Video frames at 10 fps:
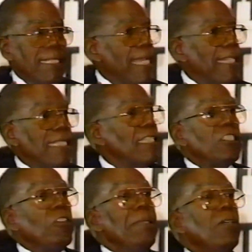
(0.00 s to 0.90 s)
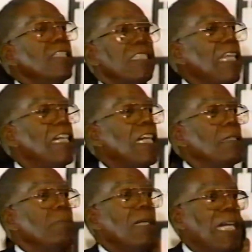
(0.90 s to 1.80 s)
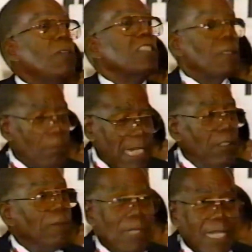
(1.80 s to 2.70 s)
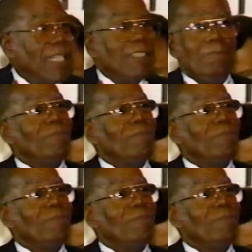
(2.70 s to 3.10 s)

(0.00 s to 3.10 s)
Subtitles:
did that, and in 3 months' time, I was a married man.